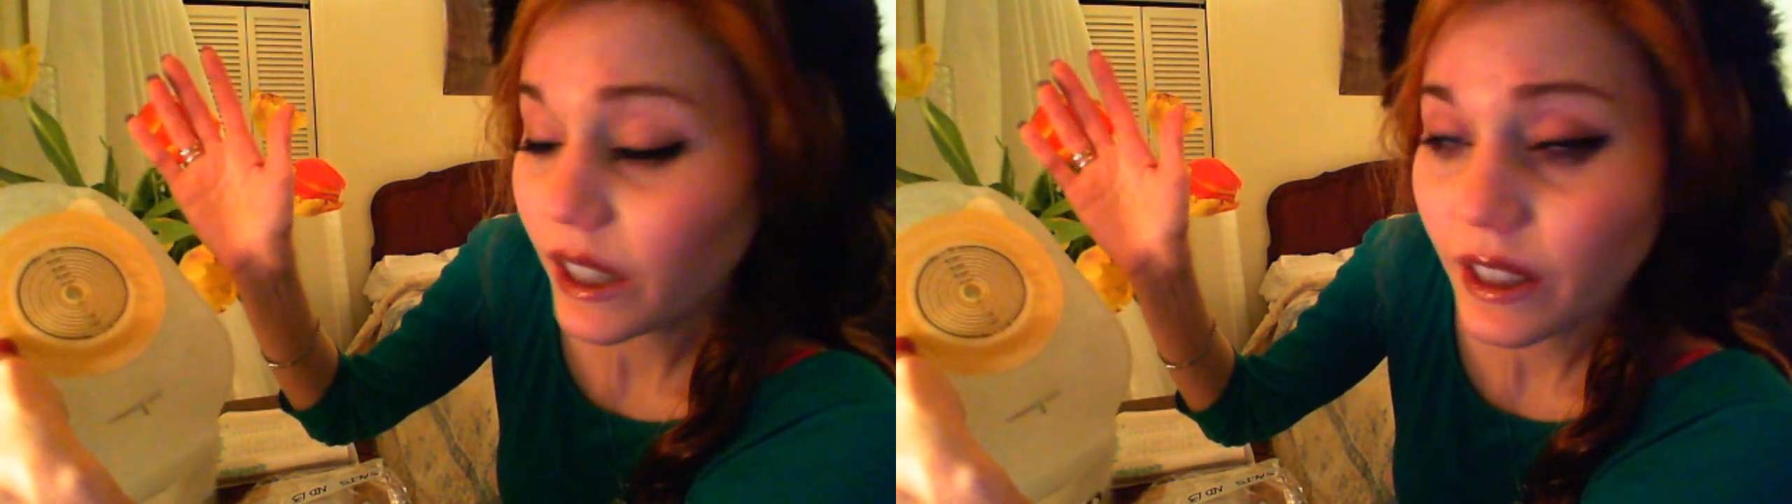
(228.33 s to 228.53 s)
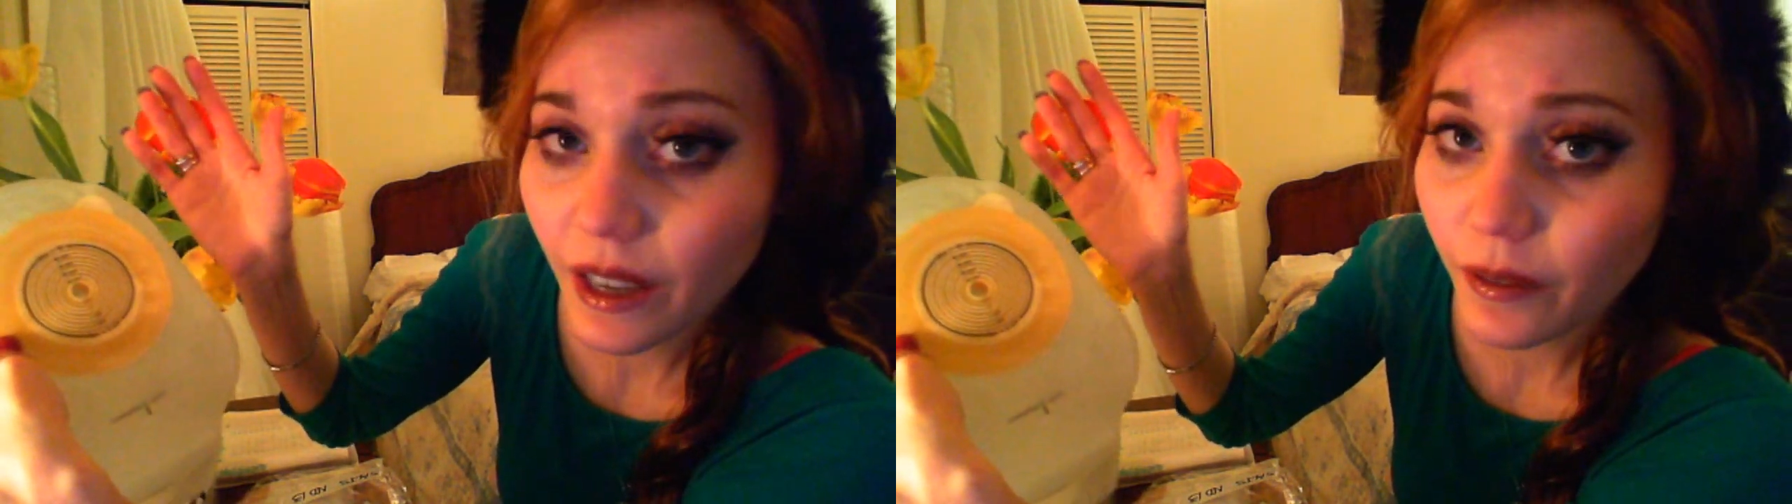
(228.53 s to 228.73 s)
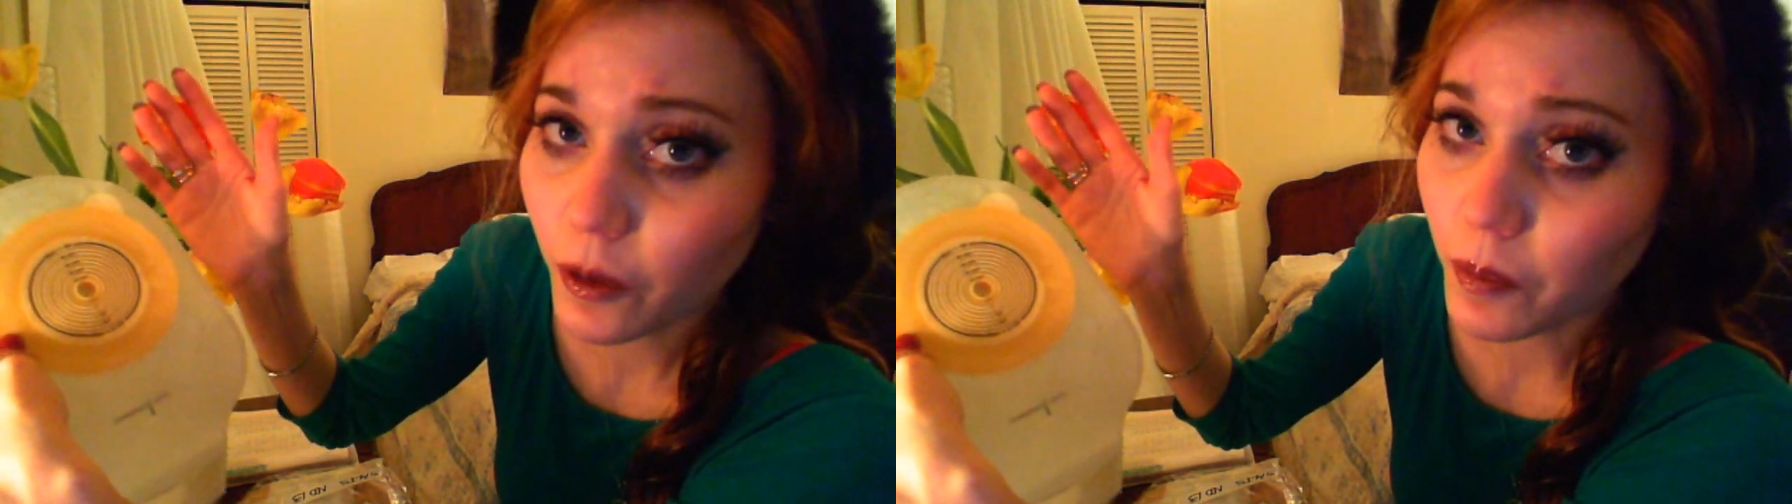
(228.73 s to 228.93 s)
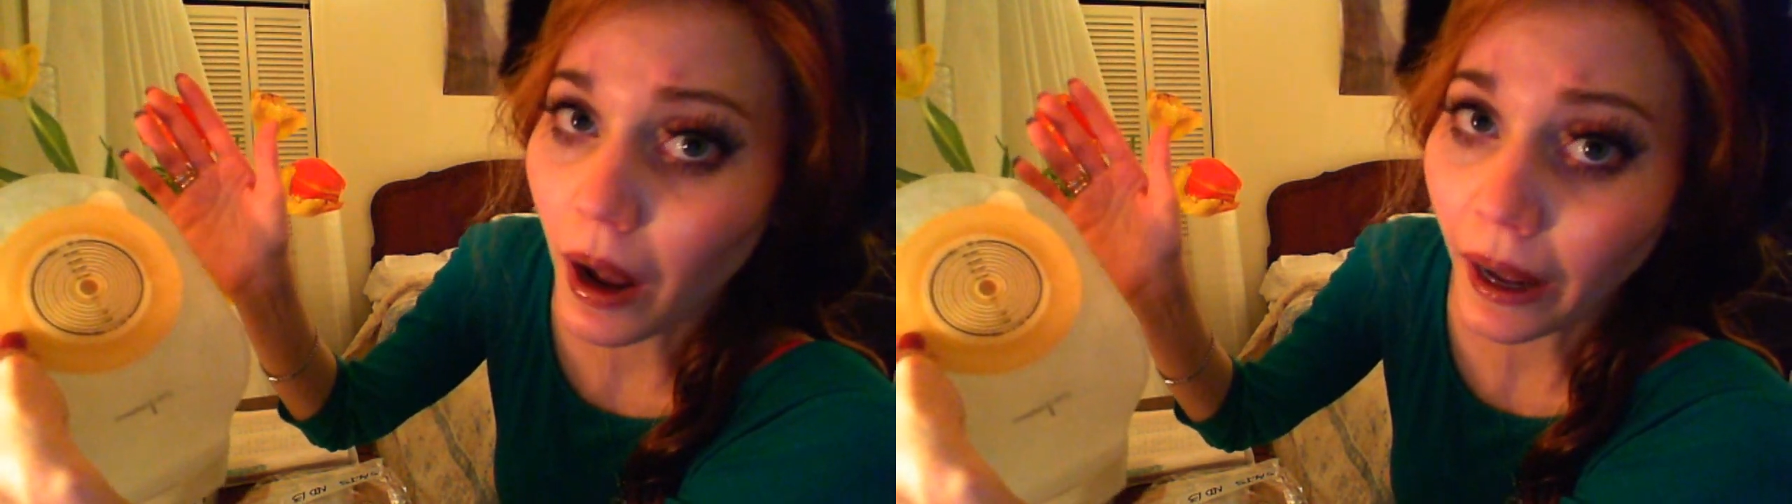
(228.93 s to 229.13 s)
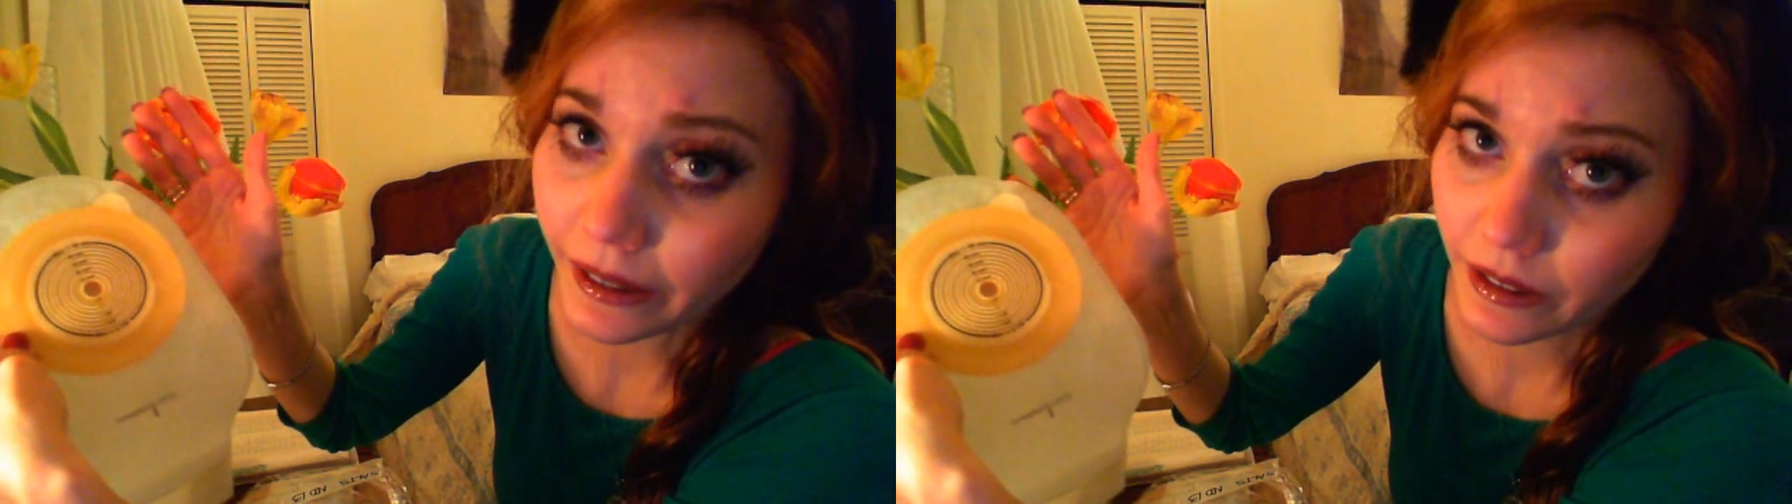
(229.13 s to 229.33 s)
never
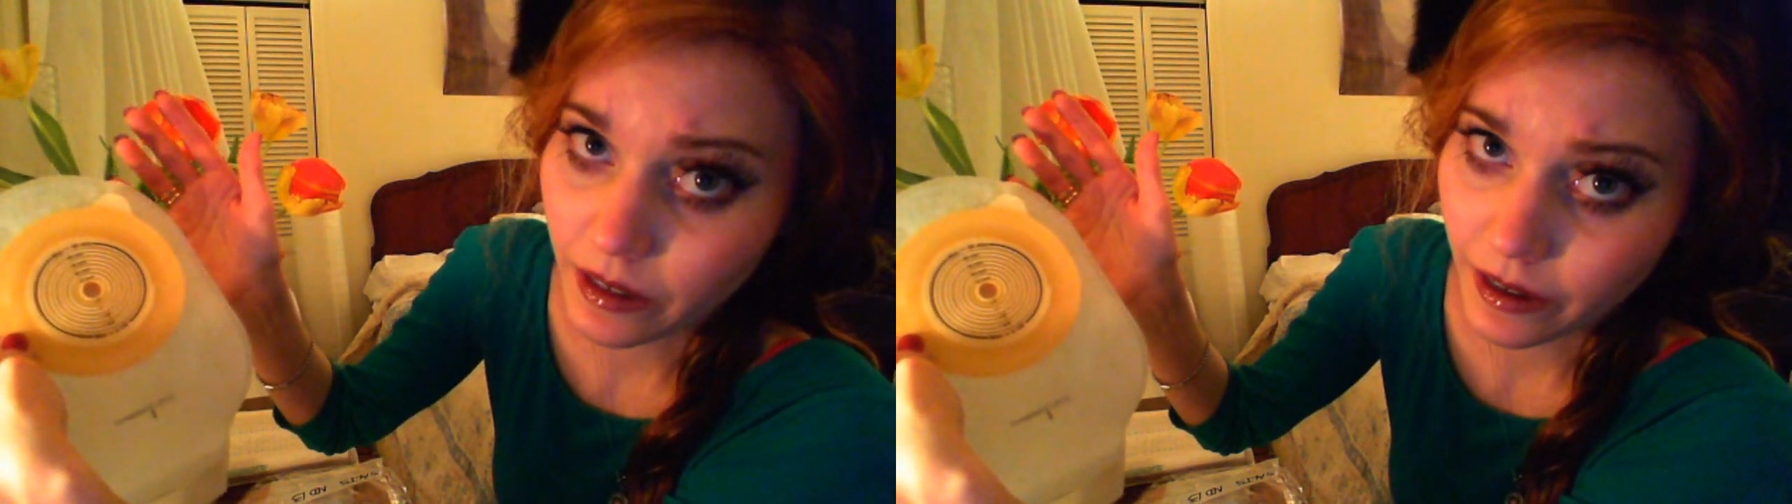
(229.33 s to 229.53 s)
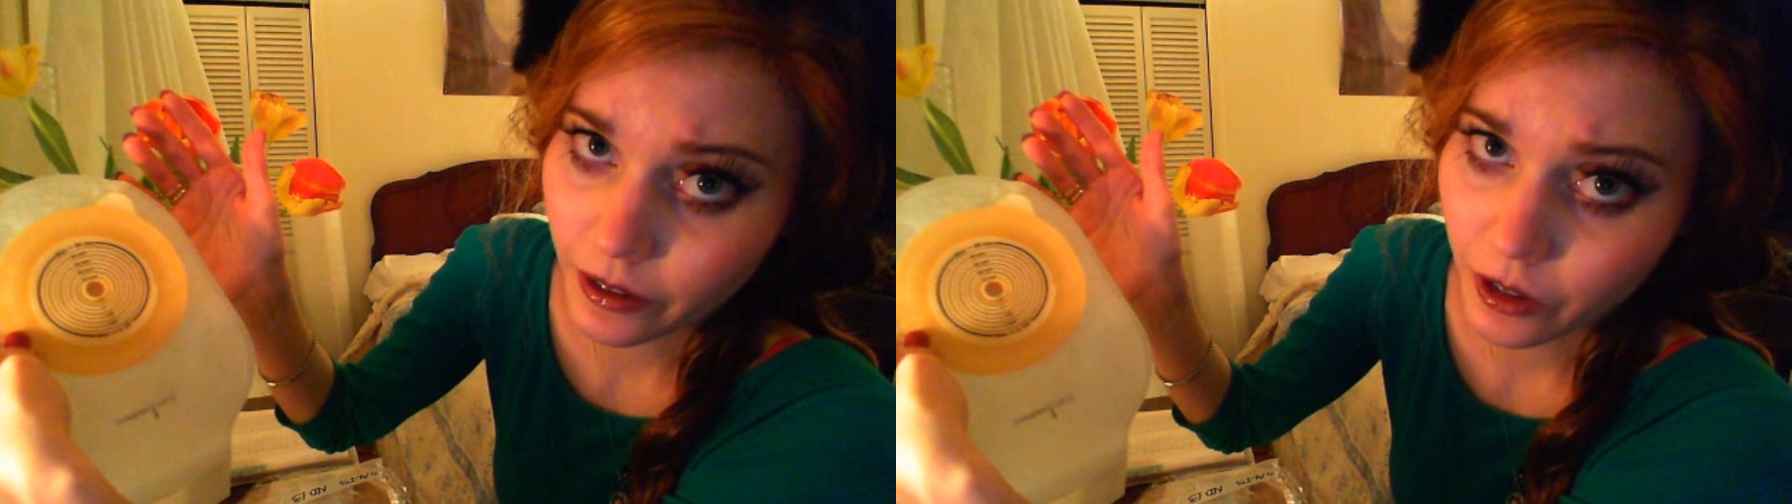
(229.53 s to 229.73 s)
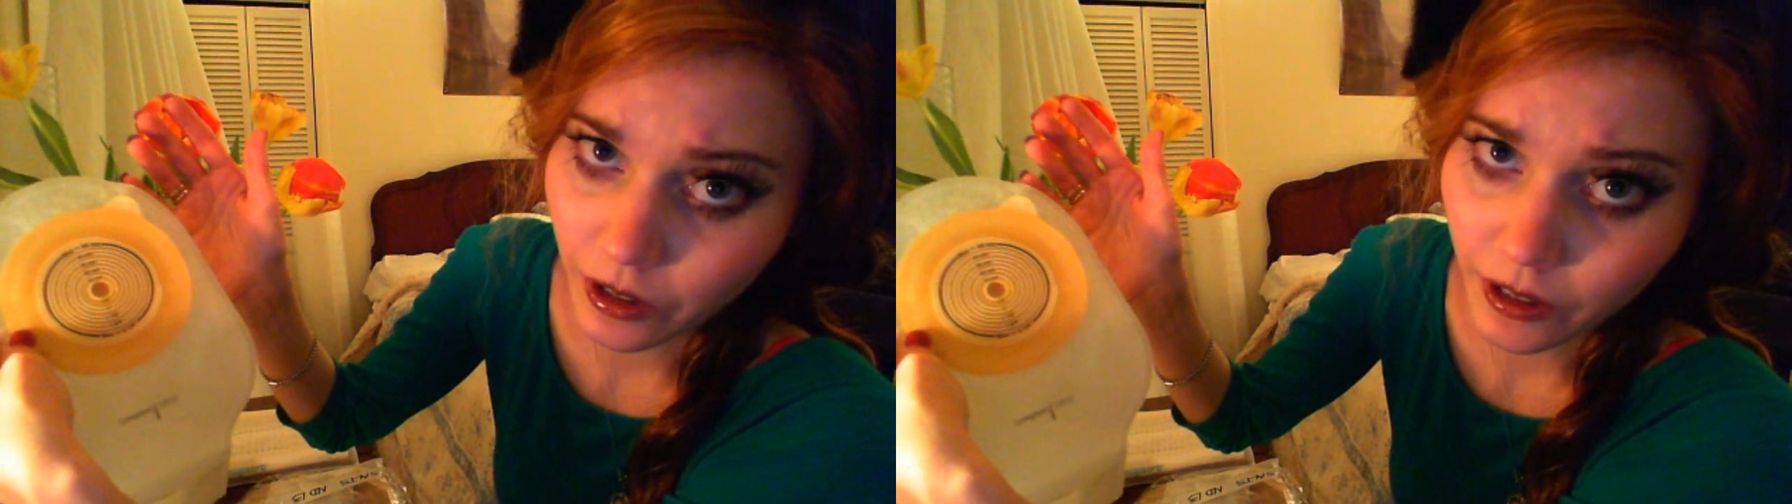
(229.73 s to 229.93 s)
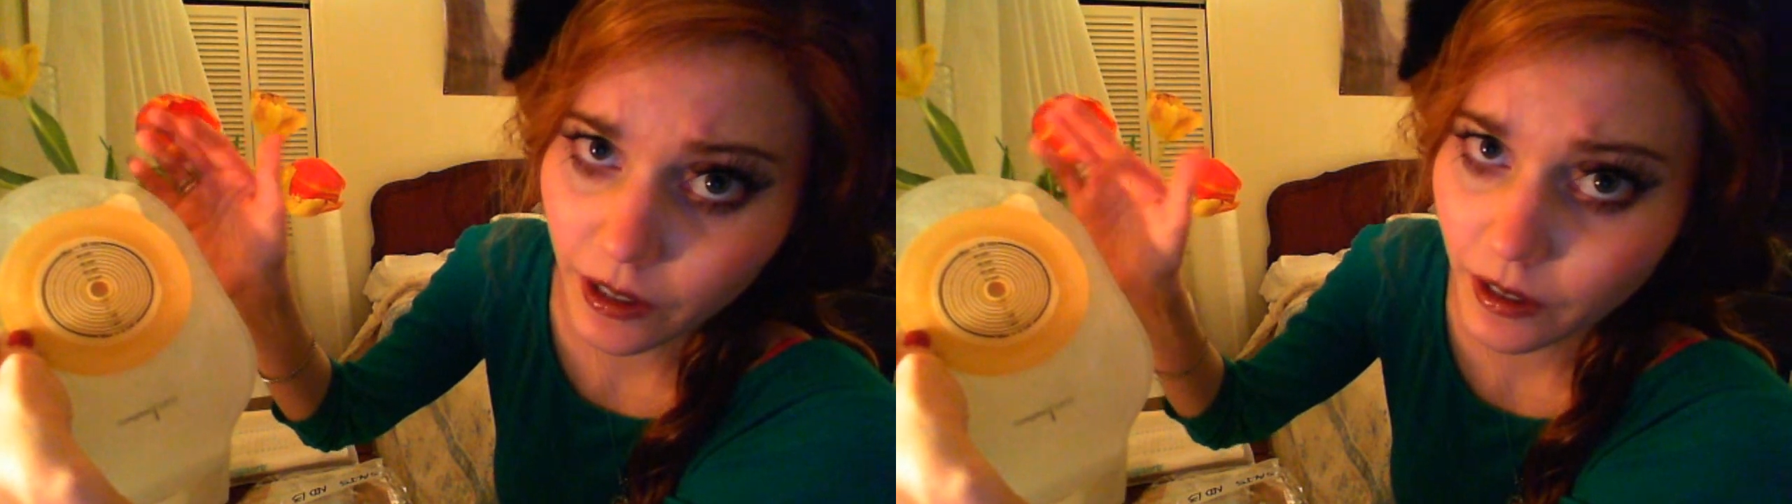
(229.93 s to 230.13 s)
mind actually